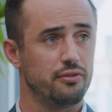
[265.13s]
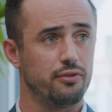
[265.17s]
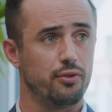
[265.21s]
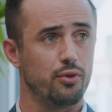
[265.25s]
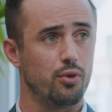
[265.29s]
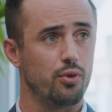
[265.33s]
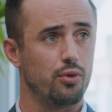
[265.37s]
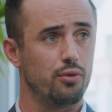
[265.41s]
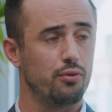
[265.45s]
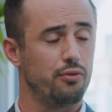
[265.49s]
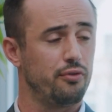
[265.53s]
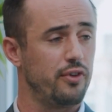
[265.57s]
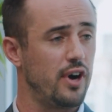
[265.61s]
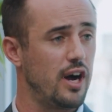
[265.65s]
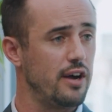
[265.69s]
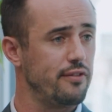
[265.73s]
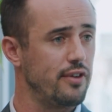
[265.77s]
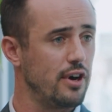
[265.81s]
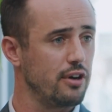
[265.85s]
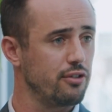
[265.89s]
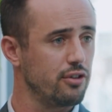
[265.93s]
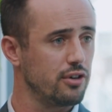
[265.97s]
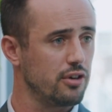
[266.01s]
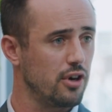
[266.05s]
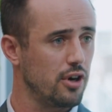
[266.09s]

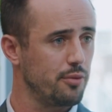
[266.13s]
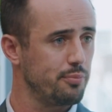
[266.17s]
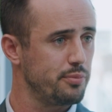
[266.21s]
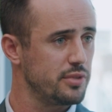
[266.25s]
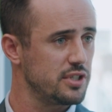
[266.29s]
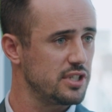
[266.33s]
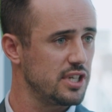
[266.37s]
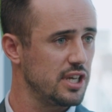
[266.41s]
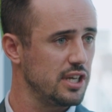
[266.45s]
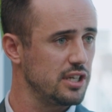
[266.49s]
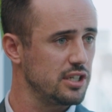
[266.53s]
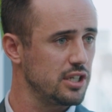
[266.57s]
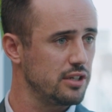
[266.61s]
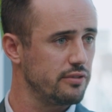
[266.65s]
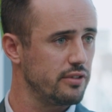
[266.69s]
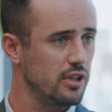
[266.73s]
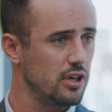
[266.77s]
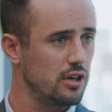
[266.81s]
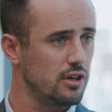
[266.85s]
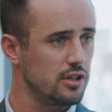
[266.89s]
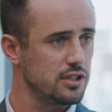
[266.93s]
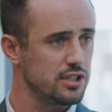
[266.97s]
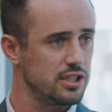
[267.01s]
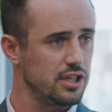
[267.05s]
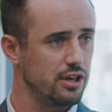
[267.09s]
500% over the
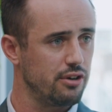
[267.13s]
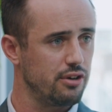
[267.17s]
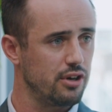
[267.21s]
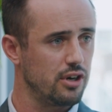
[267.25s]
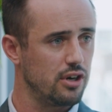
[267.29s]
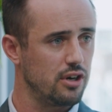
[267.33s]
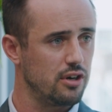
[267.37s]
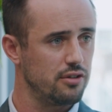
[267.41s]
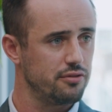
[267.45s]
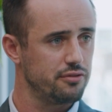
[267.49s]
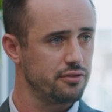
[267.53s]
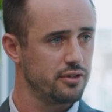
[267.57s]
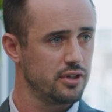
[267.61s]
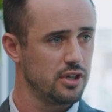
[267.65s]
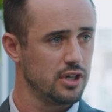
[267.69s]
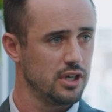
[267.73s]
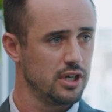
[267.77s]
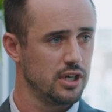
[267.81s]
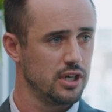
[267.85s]
last year and a half.